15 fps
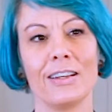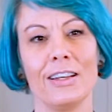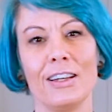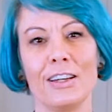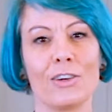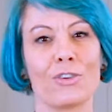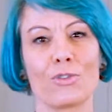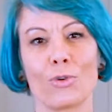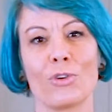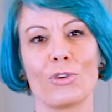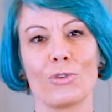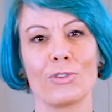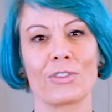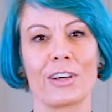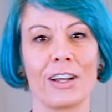eating a short
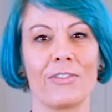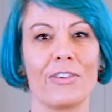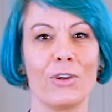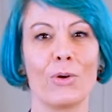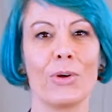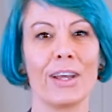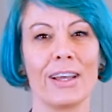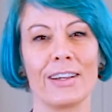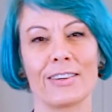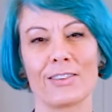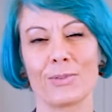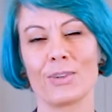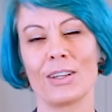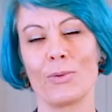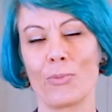noodle is kind of annoying. It
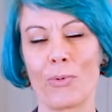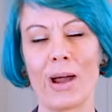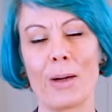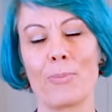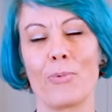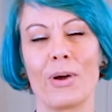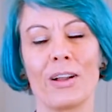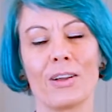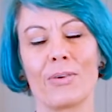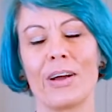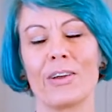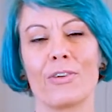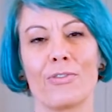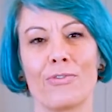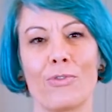doesn't really wrap well
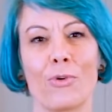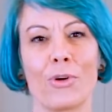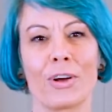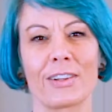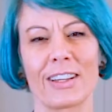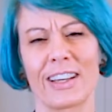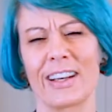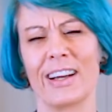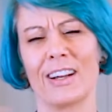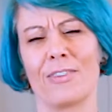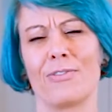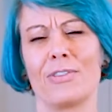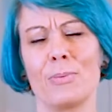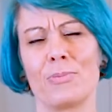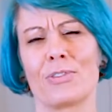around a fork. Like it kind
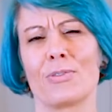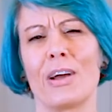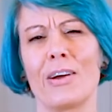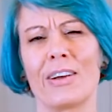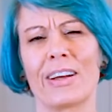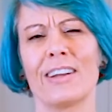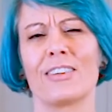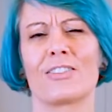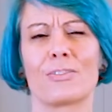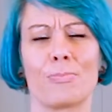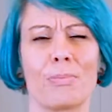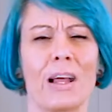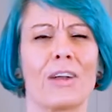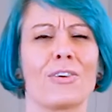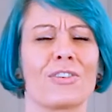of flips around. It kind of
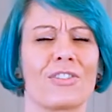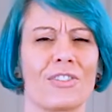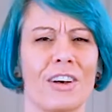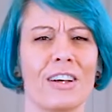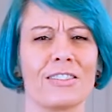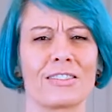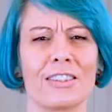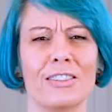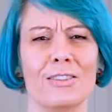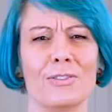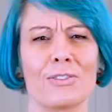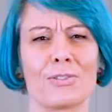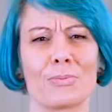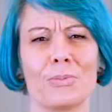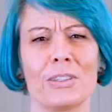splatters sauce on you.
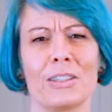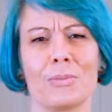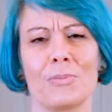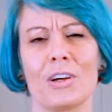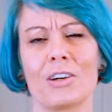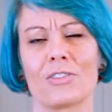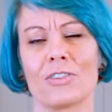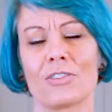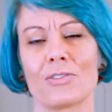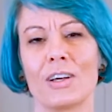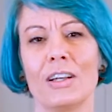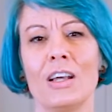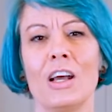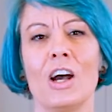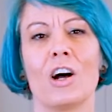It's really obnoxious,
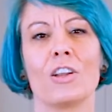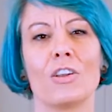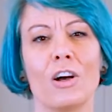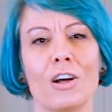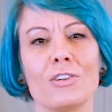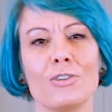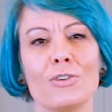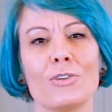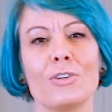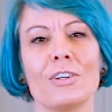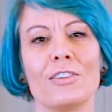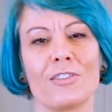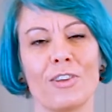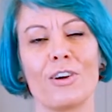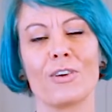right? A long noodle
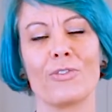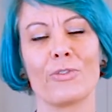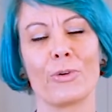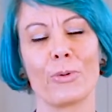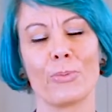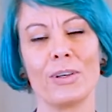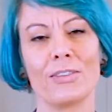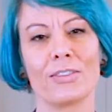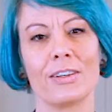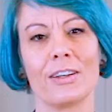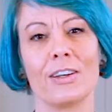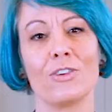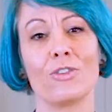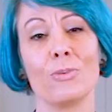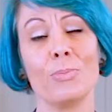is long for a reason
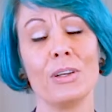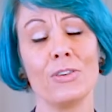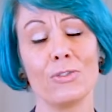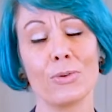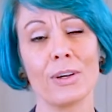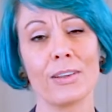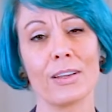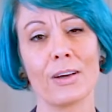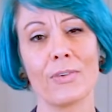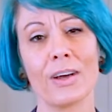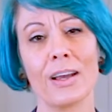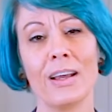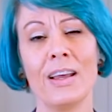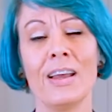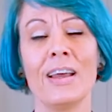and it should be enjoyed that
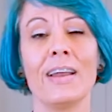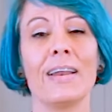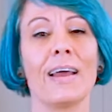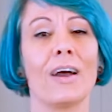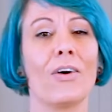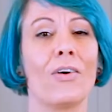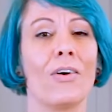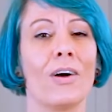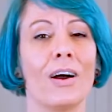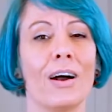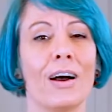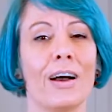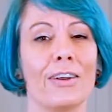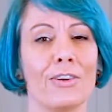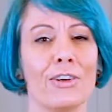way. Now,
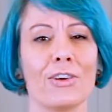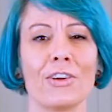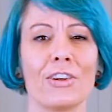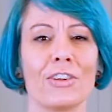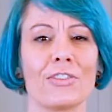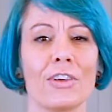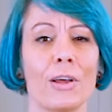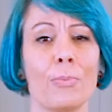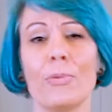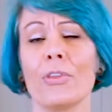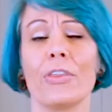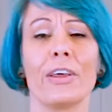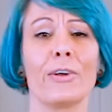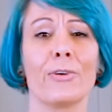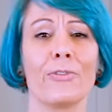I know you're gonna say,
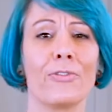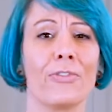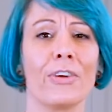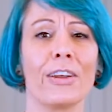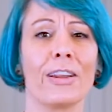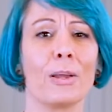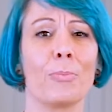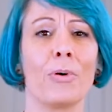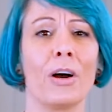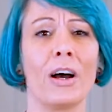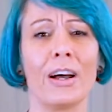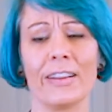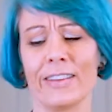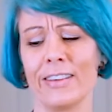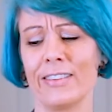but they don't fit in the
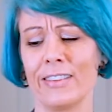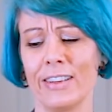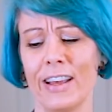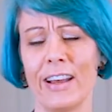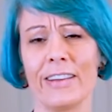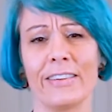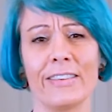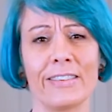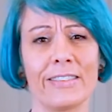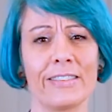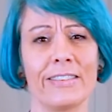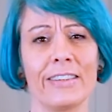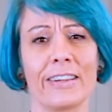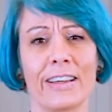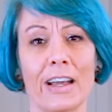pot. The ends
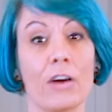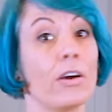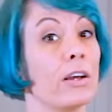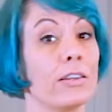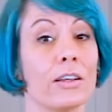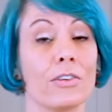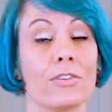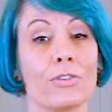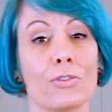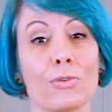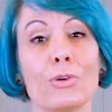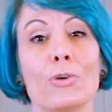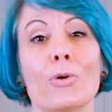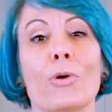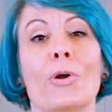stick out, and that's
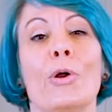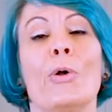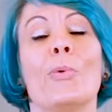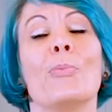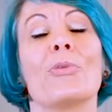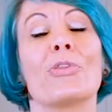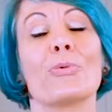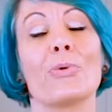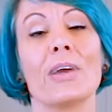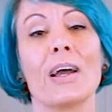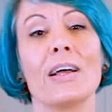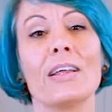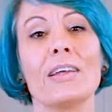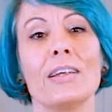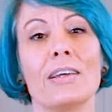true. But the
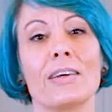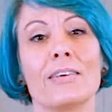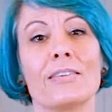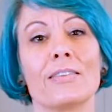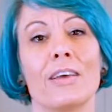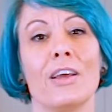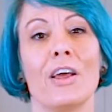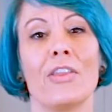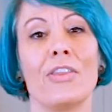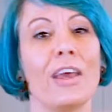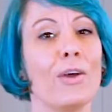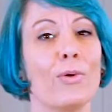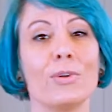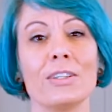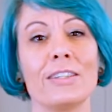reality is
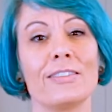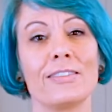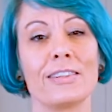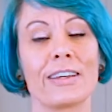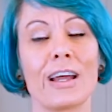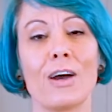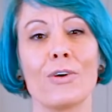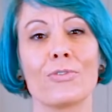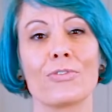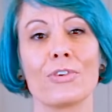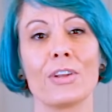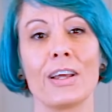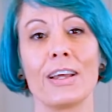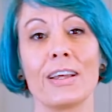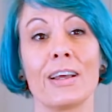they only stick out
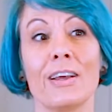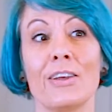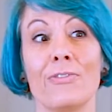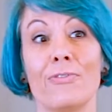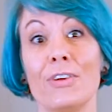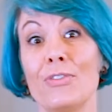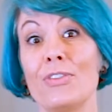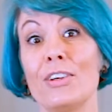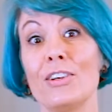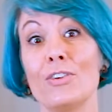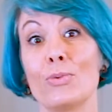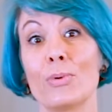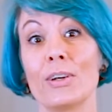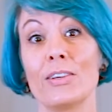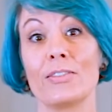for like
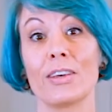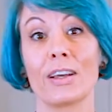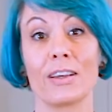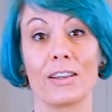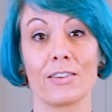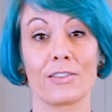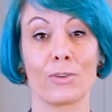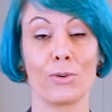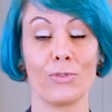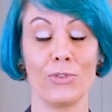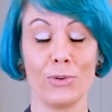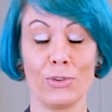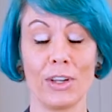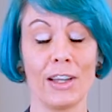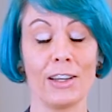15, 20 seconds. So if
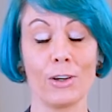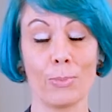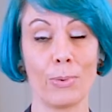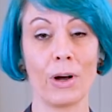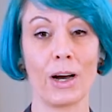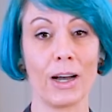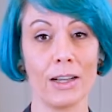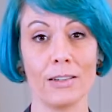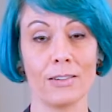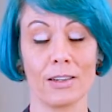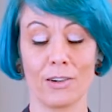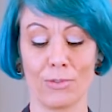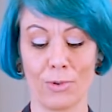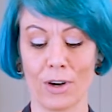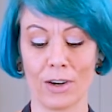you take your pot
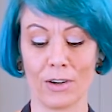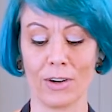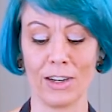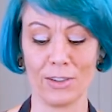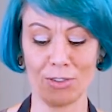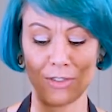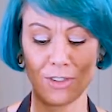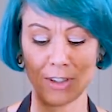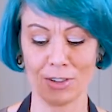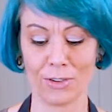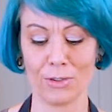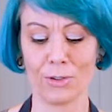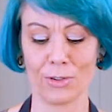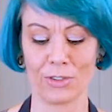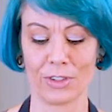of water and you stick your
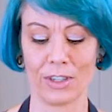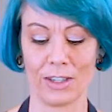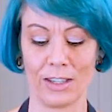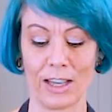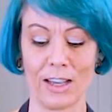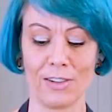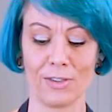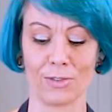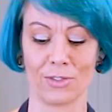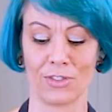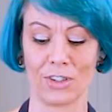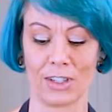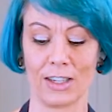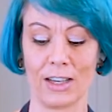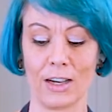noodles in and the ends are
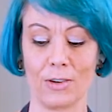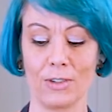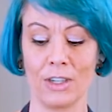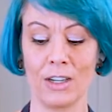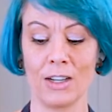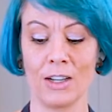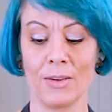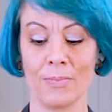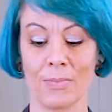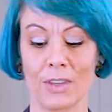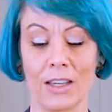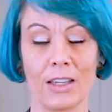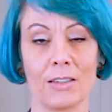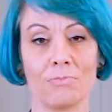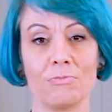sticking out,
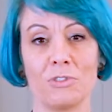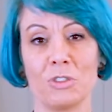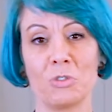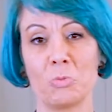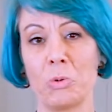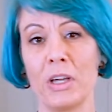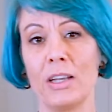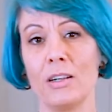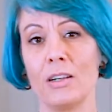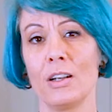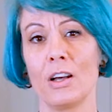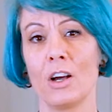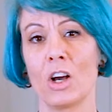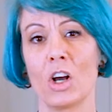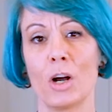like just wait
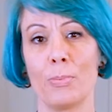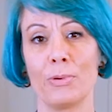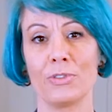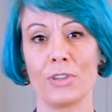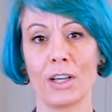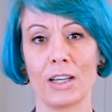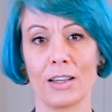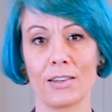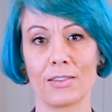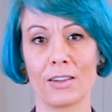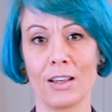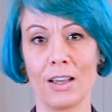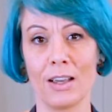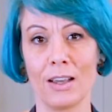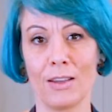a couple seconds.
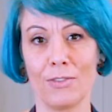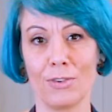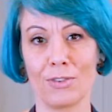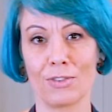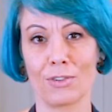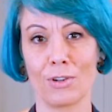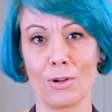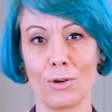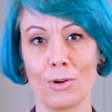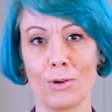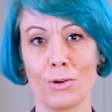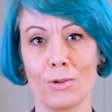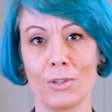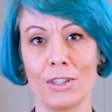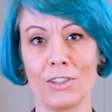If you
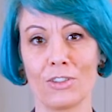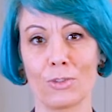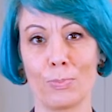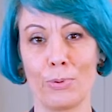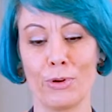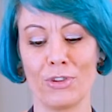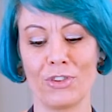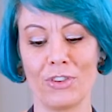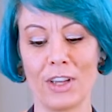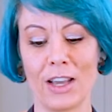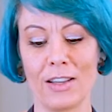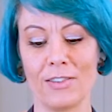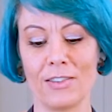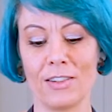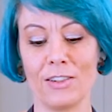slowly just push the
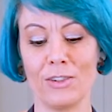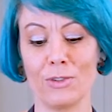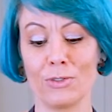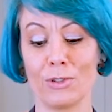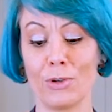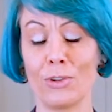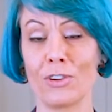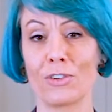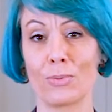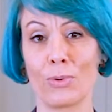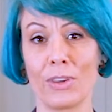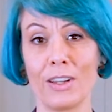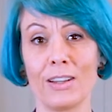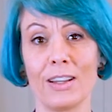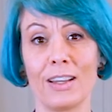ends in, you'll notice
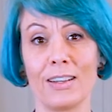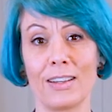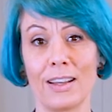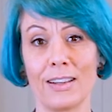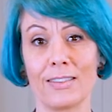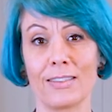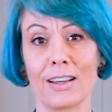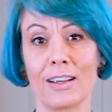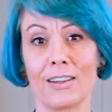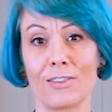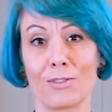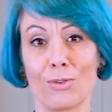within like 10 seconds,